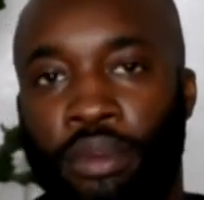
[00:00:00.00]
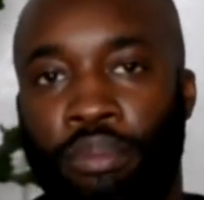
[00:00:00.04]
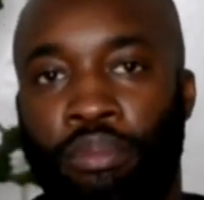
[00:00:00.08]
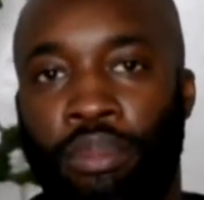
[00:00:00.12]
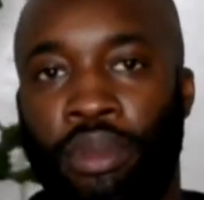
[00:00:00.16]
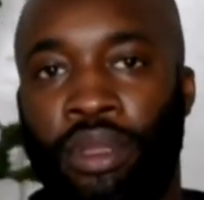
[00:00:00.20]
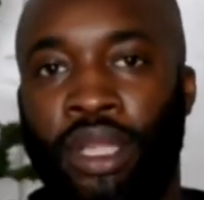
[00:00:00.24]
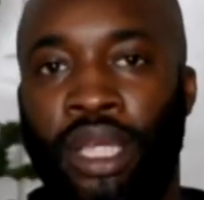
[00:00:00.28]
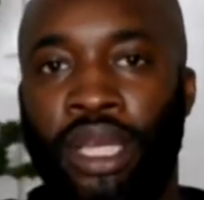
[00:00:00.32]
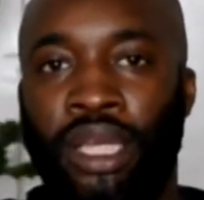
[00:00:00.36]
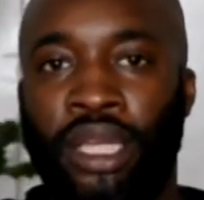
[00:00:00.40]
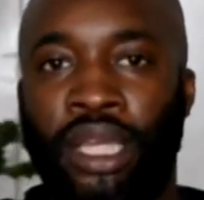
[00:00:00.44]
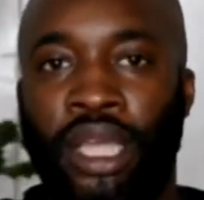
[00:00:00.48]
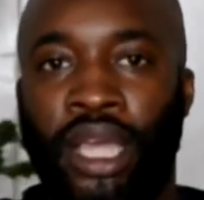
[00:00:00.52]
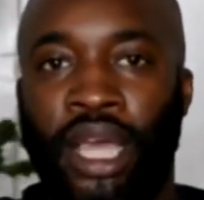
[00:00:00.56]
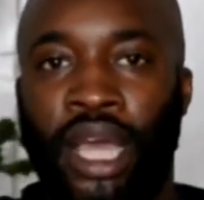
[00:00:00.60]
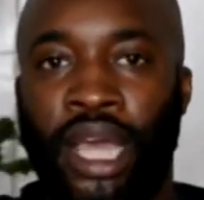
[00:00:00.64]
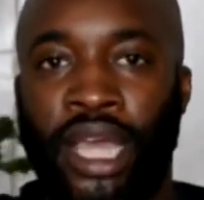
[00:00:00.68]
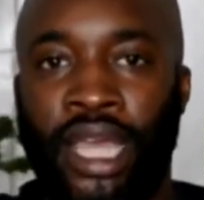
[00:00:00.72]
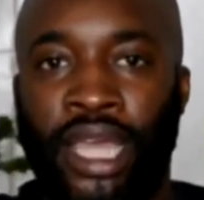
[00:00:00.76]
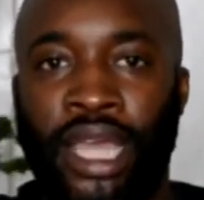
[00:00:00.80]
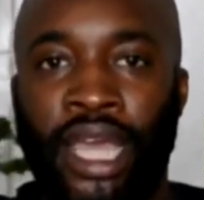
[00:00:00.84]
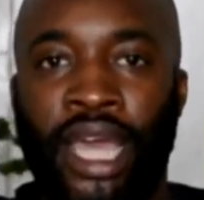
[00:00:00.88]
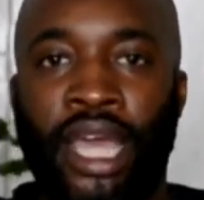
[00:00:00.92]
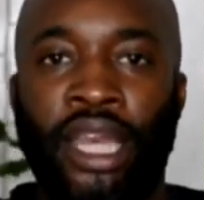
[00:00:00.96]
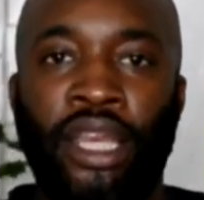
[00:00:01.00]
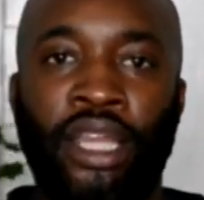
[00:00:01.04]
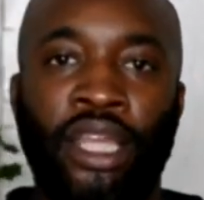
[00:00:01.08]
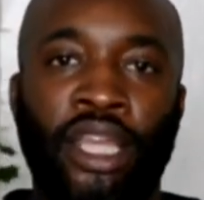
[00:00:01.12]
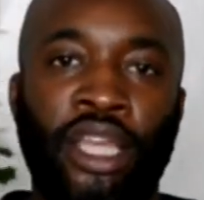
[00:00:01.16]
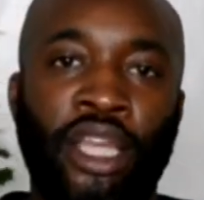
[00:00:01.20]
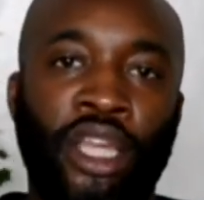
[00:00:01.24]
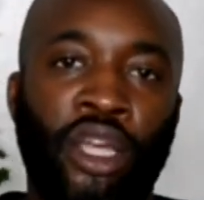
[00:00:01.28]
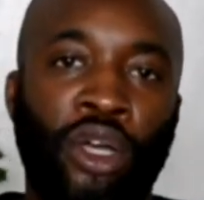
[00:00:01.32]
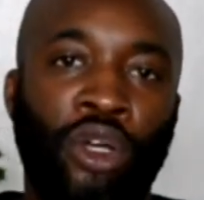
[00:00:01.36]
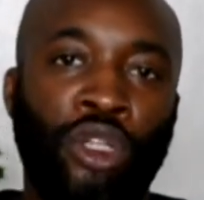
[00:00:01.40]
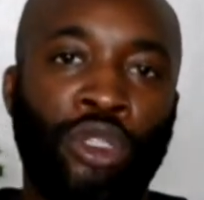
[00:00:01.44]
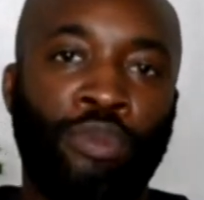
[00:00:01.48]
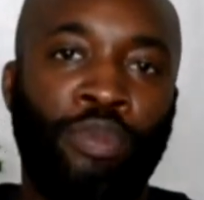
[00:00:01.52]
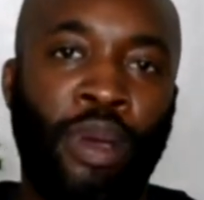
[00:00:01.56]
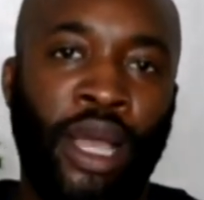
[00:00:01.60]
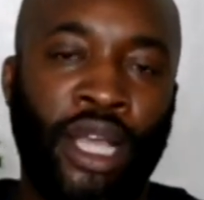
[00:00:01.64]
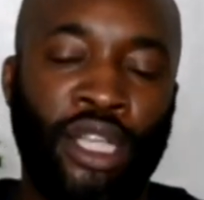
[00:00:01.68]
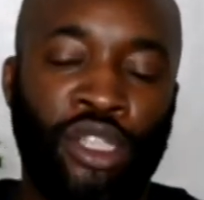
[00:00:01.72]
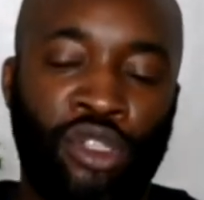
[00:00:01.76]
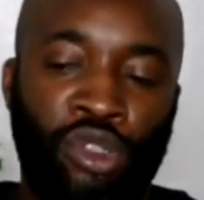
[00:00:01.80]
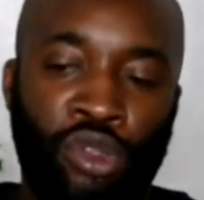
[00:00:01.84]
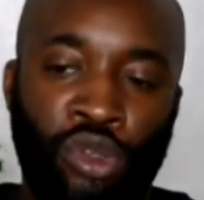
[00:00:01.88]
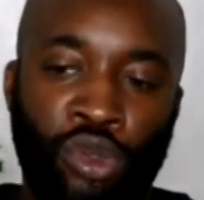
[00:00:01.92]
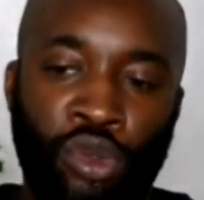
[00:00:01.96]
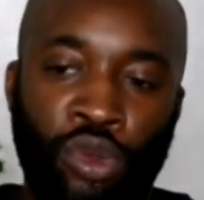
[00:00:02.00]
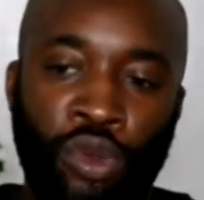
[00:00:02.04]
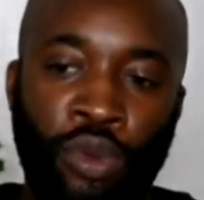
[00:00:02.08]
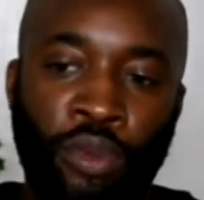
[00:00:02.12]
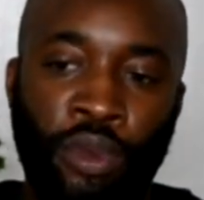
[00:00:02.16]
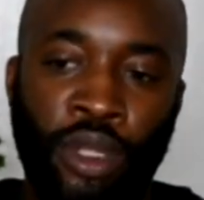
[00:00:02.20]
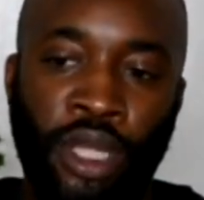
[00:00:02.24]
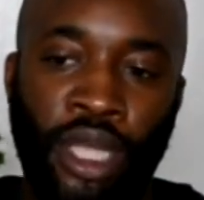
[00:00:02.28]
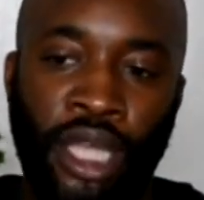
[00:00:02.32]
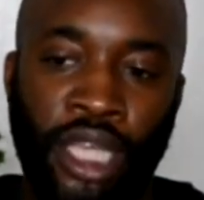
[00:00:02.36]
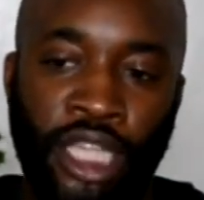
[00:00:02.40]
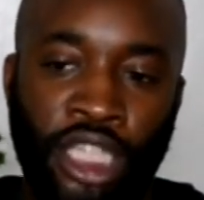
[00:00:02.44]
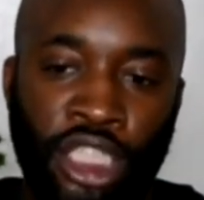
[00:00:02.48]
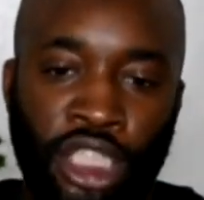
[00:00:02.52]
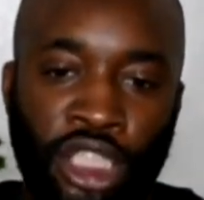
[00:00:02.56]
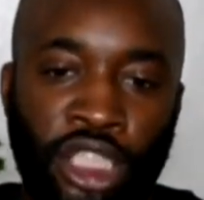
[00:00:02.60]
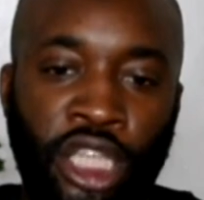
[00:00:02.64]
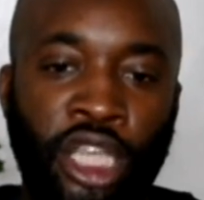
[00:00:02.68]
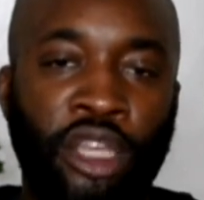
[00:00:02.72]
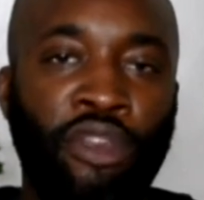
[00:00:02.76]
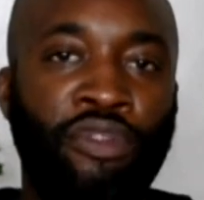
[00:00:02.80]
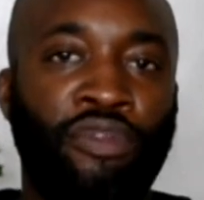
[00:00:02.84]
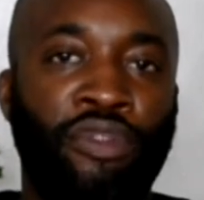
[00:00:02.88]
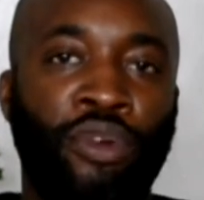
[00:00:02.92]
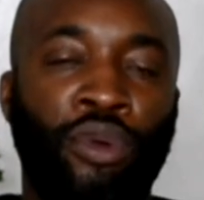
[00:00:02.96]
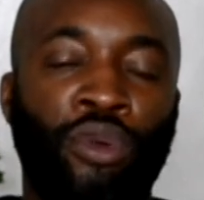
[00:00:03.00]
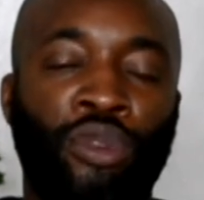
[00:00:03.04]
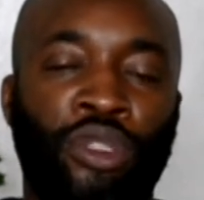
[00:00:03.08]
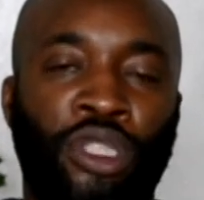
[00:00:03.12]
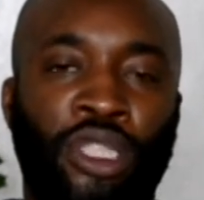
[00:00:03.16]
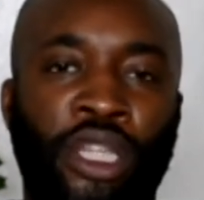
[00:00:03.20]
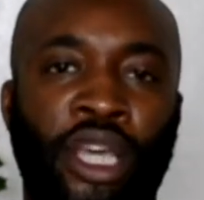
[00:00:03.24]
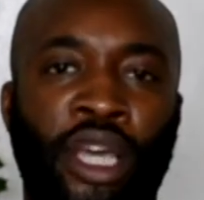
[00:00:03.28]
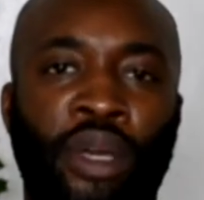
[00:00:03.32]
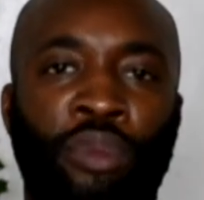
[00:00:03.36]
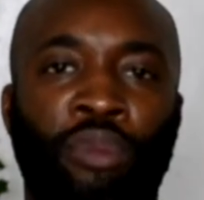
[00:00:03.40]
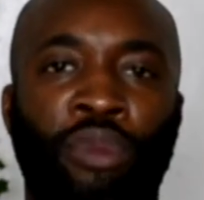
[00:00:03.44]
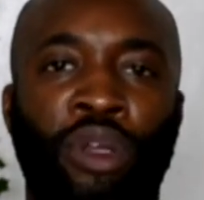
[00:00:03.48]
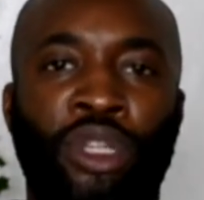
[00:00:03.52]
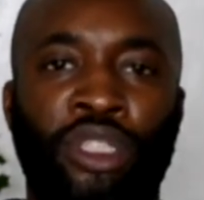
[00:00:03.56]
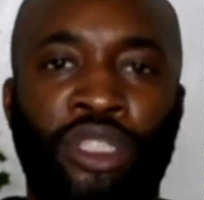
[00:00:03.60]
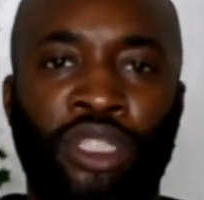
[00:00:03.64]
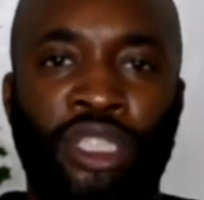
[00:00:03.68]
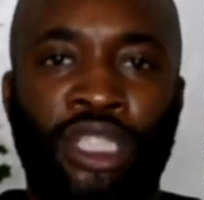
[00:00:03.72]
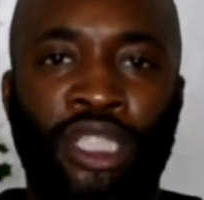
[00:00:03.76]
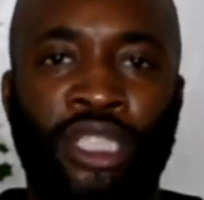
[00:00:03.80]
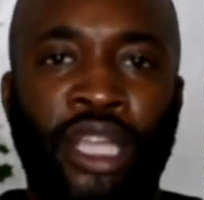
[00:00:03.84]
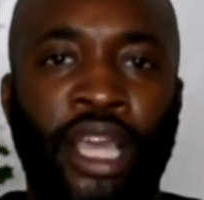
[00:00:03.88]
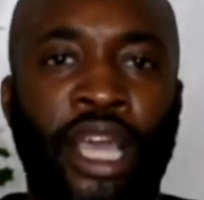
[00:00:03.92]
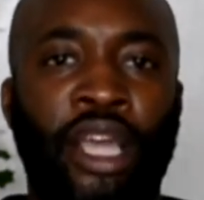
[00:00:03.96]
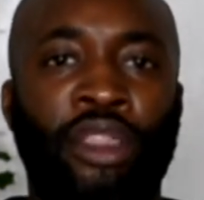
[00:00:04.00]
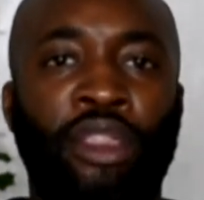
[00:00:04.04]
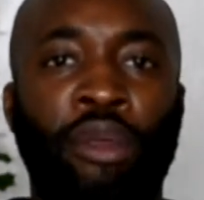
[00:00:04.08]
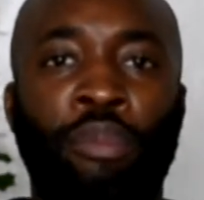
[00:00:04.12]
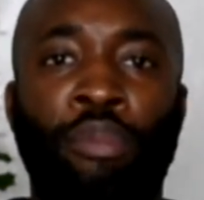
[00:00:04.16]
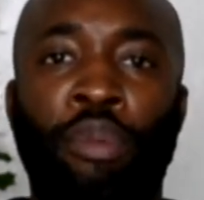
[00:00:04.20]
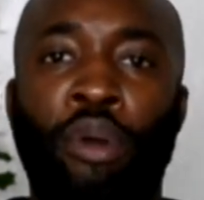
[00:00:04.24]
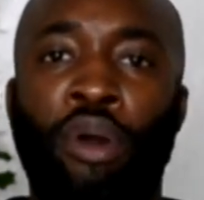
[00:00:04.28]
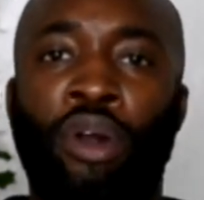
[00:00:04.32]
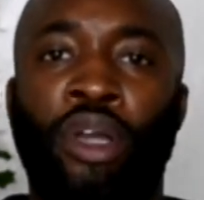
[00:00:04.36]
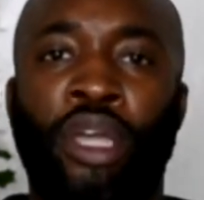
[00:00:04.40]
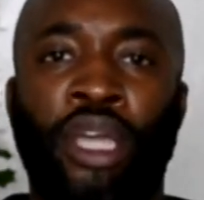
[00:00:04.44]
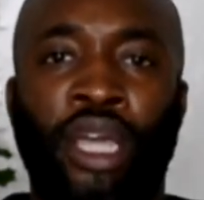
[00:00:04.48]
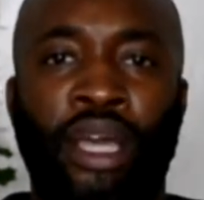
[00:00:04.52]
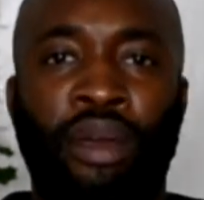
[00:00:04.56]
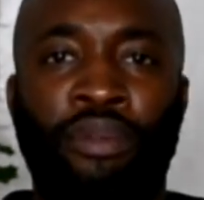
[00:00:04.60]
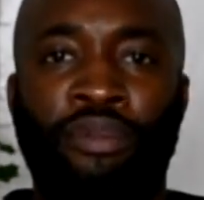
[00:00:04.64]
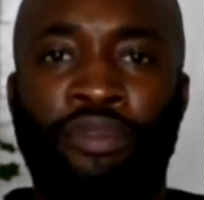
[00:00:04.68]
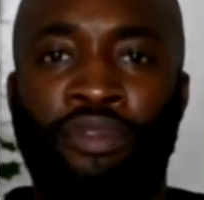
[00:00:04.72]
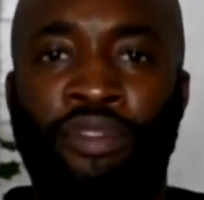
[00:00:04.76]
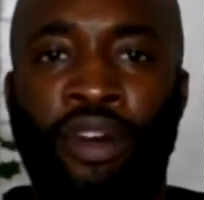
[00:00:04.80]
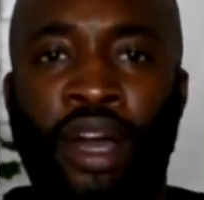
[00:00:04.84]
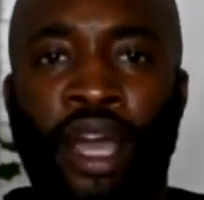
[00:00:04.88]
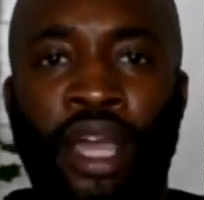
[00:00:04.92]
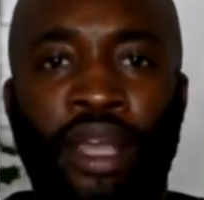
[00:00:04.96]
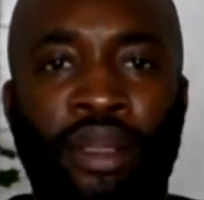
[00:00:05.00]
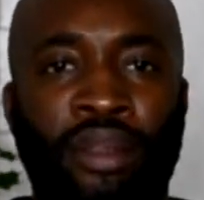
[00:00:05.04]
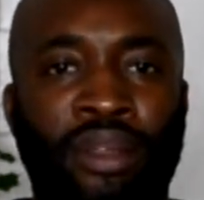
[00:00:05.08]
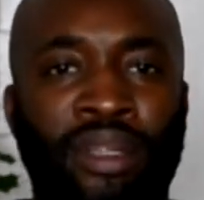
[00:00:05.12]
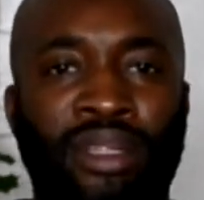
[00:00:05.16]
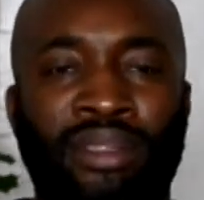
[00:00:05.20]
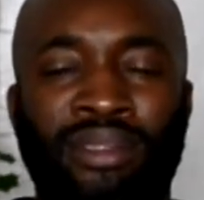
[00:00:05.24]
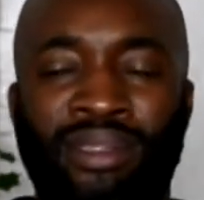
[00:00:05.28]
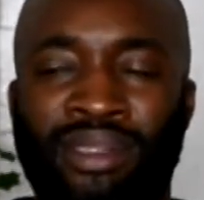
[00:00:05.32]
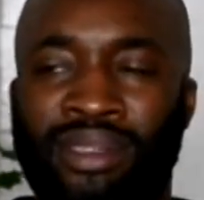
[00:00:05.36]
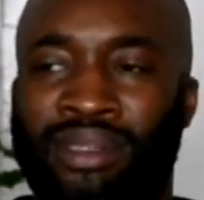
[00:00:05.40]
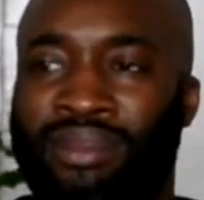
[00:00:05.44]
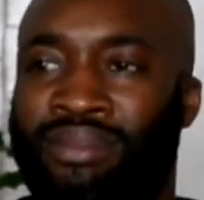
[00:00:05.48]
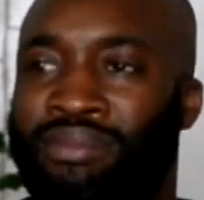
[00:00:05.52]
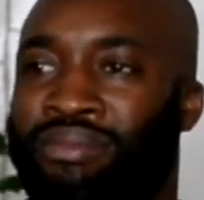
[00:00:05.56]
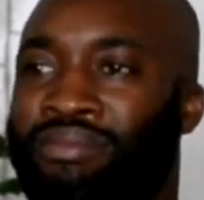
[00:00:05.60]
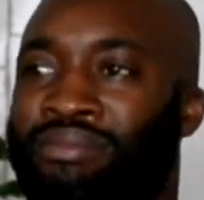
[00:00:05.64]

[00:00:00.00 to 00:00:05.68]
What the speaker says: But then again, he goes back to his default setting, which is stay in the pocket and fight. And